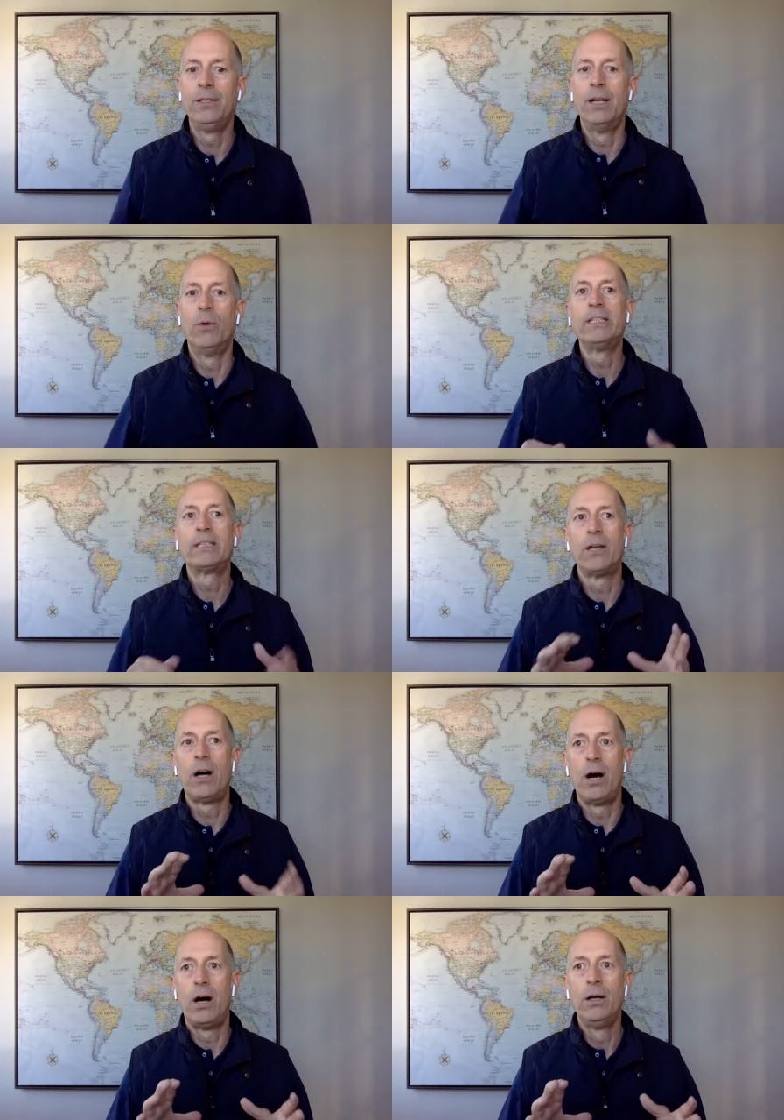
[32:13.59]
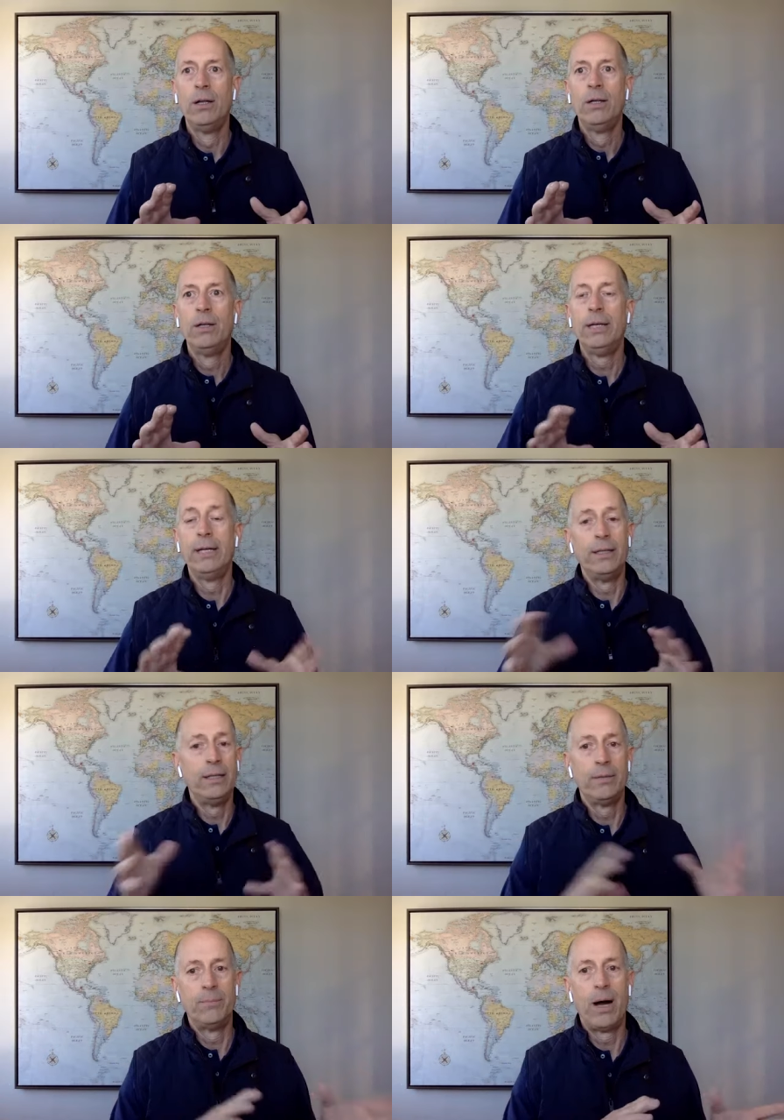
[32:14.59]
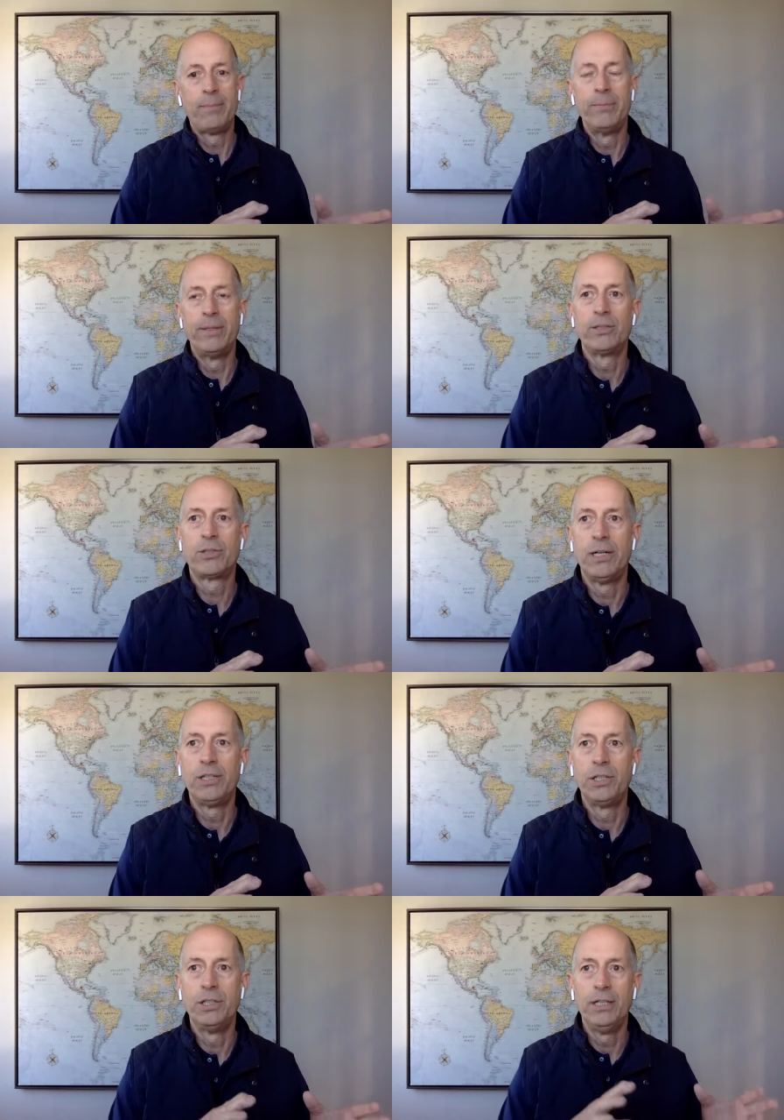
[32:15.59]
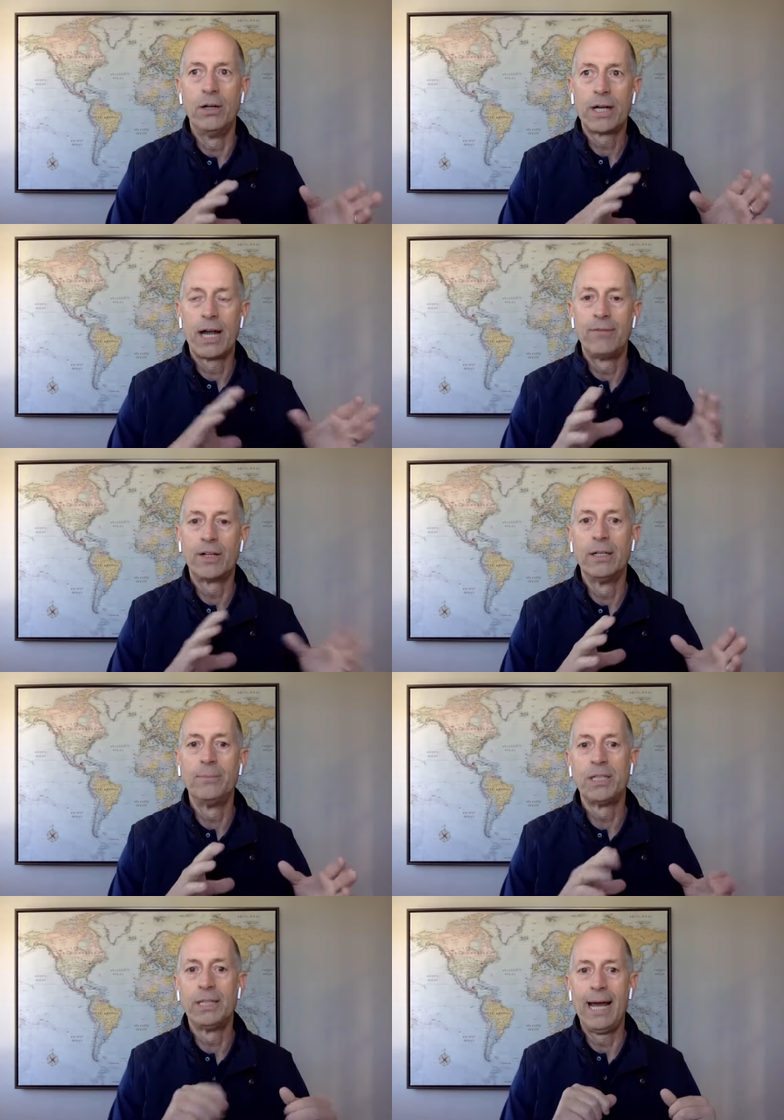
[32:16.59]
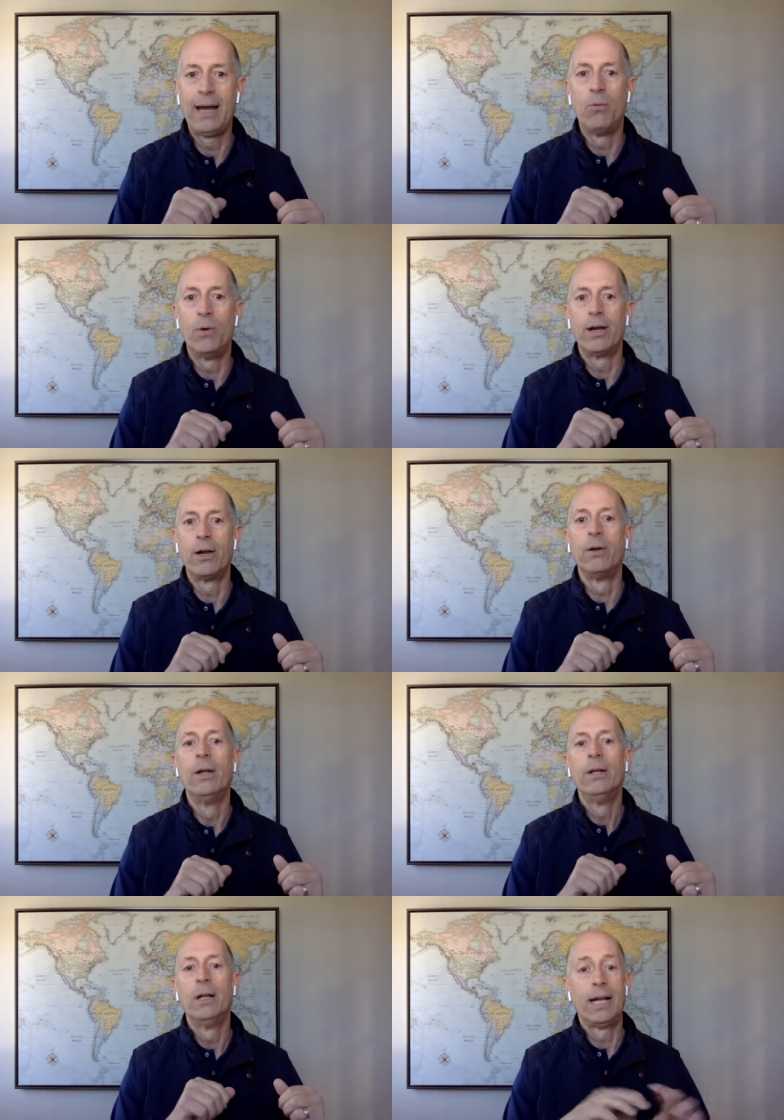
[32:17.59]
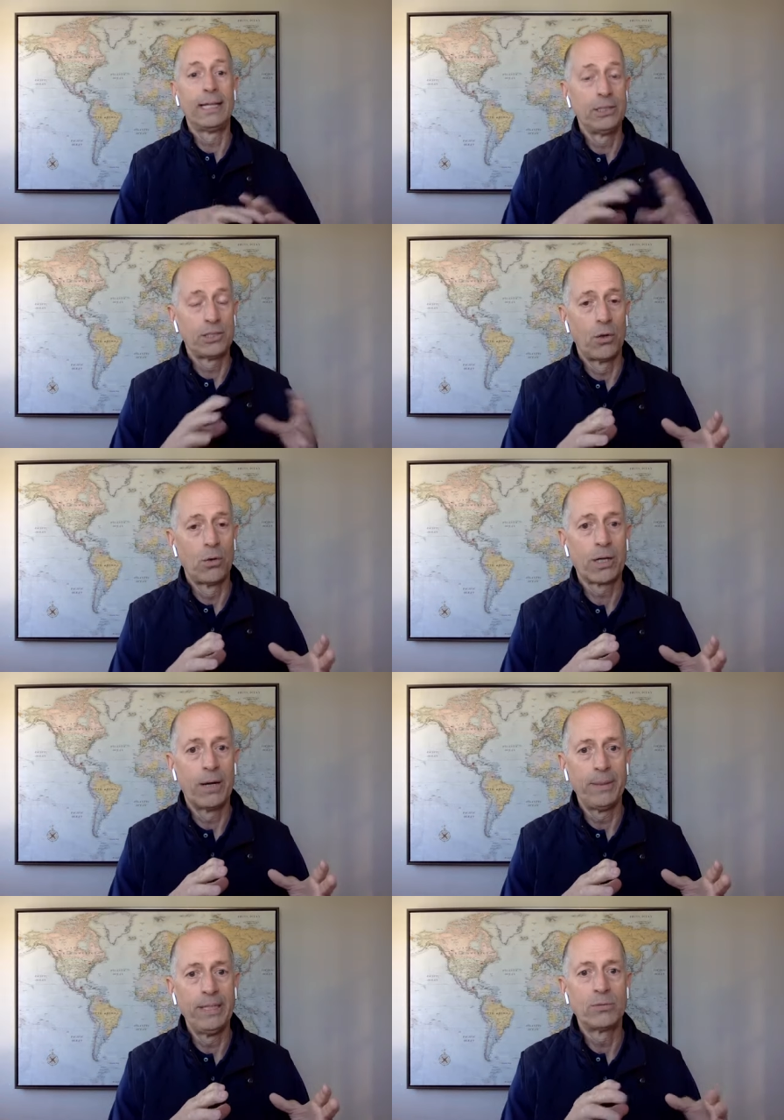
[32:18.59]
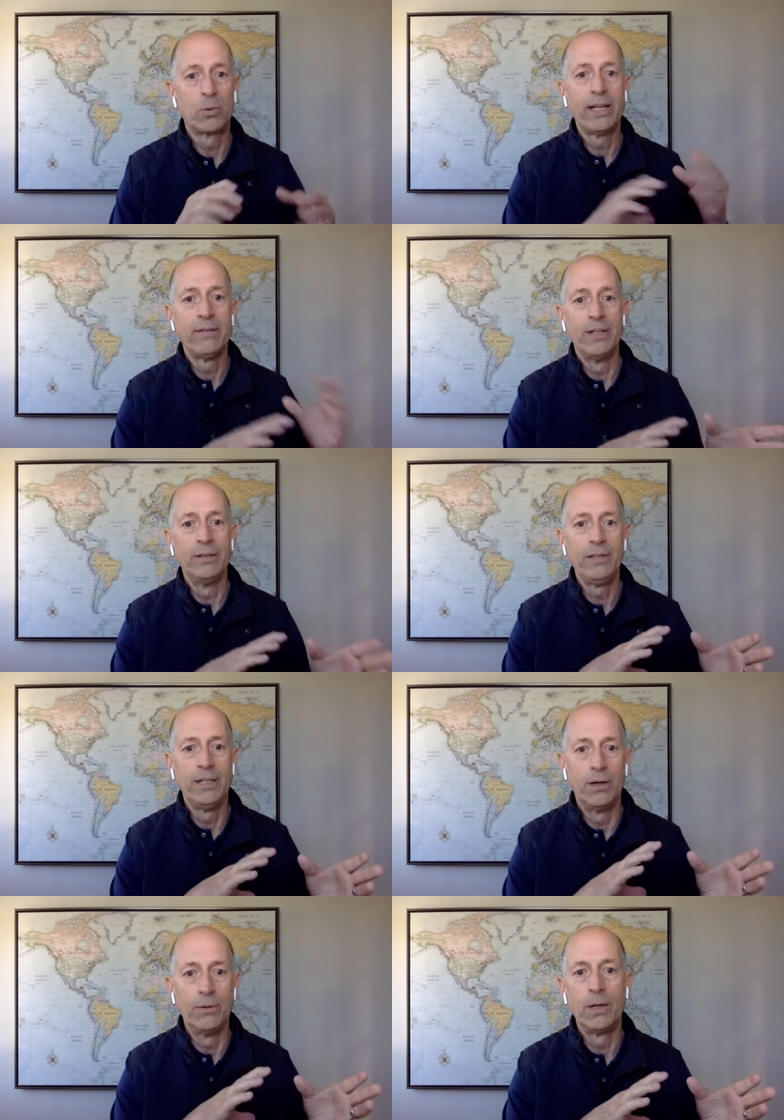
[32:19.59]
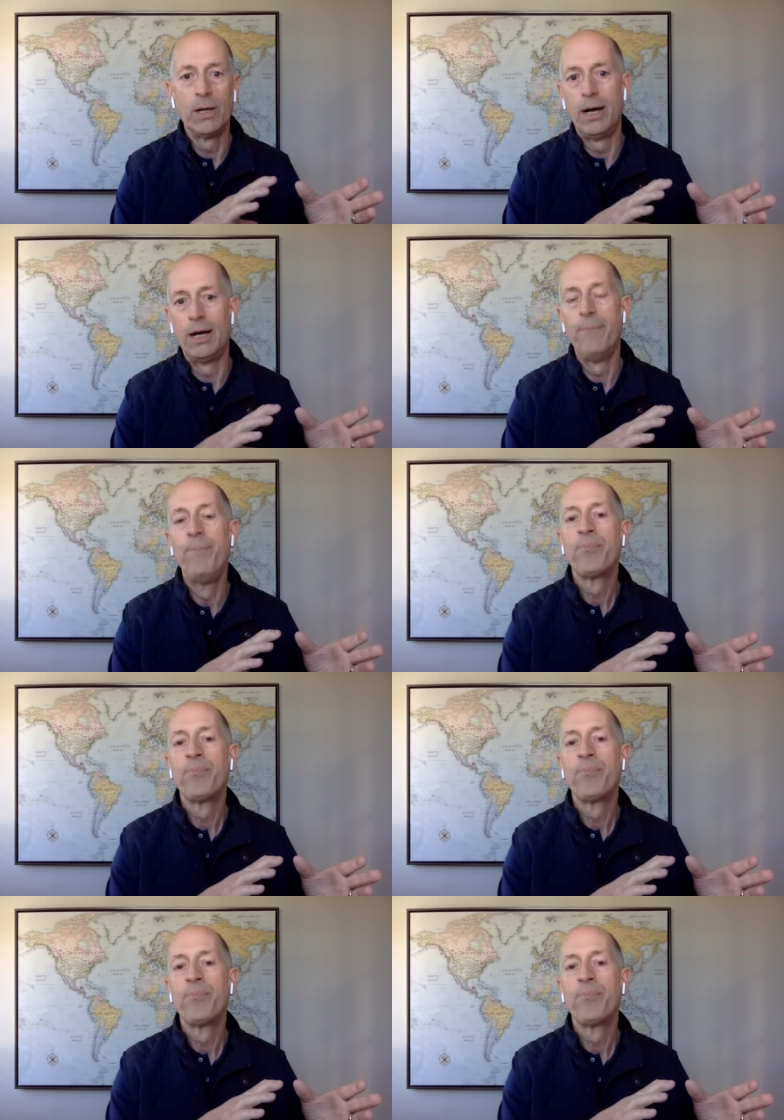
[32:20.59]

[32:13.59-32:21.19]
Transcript: you know we saw in the Obama administration, you know, kind of a glimpse at that, where a lot of these solar companies were given, you know, uh,